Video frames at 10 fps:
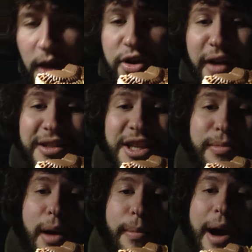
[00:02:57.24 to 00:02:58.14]
Sorry, this is
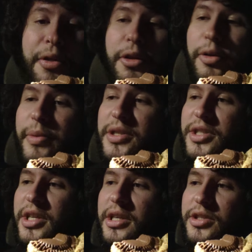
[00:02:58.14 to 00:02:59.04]
getting my mouth a little bit
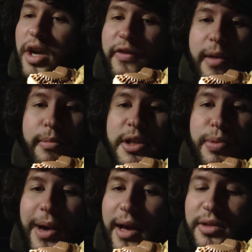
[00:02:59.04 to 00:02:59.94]
sticky. Sorry if I
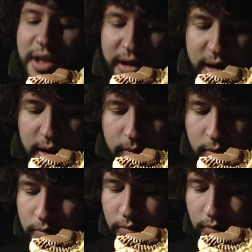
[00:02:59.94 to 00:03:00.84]
mispronounce anything.
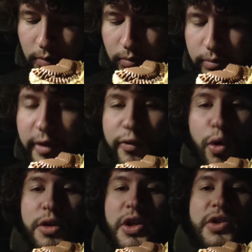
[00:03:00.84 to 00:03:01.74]
But of course,